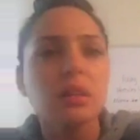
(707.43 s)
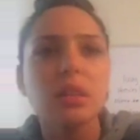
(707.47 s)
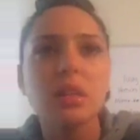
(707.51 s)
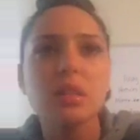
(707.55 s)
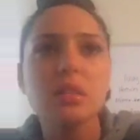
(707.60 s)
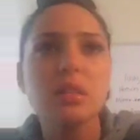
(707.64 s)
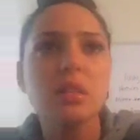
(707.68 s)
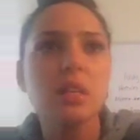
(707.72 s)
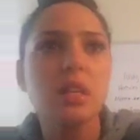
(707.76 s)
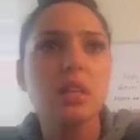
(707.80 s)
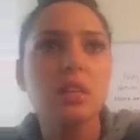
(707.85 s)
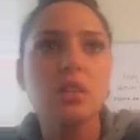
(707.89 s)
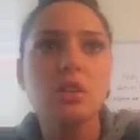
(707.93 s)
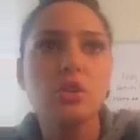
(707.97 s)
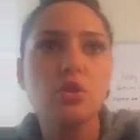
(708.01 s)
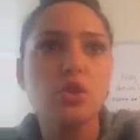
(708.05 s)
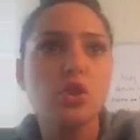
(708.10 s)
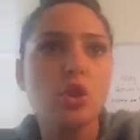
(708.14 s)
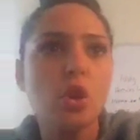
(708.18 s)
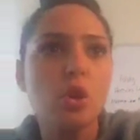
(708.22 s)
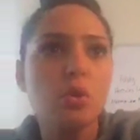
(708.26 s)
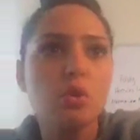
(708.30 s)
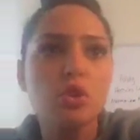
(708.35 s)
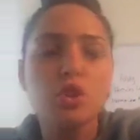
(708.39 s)
listening
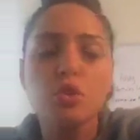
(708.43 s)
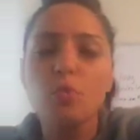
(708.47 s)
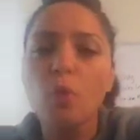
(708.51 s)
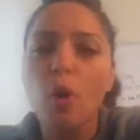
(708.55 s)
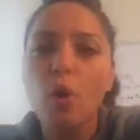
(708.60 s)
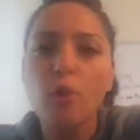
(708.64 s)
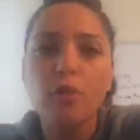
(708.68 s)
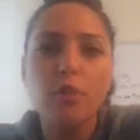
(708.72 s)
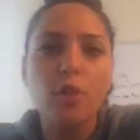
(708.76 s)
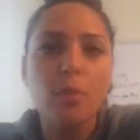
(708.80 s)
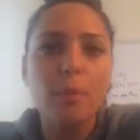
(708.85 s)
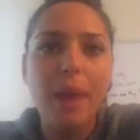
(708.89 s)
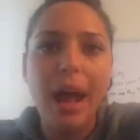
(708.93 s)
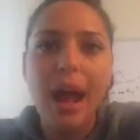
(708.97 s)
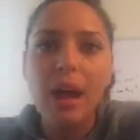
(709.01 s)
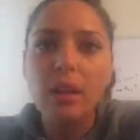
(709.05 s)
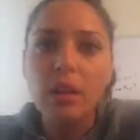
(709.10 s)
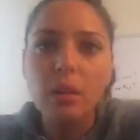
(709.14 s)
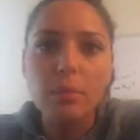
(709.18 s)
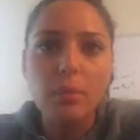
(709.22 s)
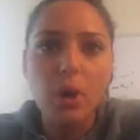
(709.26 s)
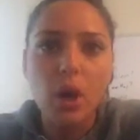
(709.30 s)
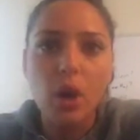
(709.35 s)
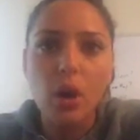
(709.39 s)
to Joe Schmo from
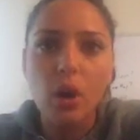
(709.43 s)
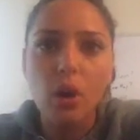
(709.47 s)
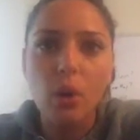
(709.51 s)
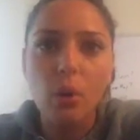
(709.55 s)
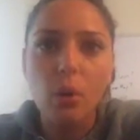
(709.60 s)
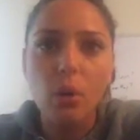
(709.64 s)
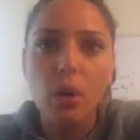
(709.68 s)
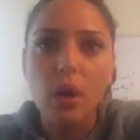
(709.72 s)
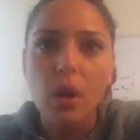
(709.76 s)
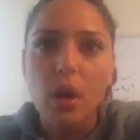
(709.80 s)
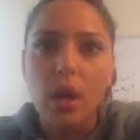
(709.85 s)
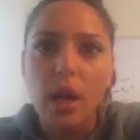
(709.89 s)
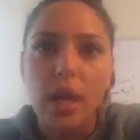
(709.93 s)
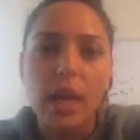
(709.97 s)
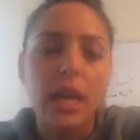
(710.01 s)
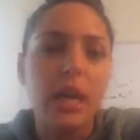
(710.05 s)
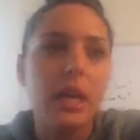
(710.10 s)
Alamo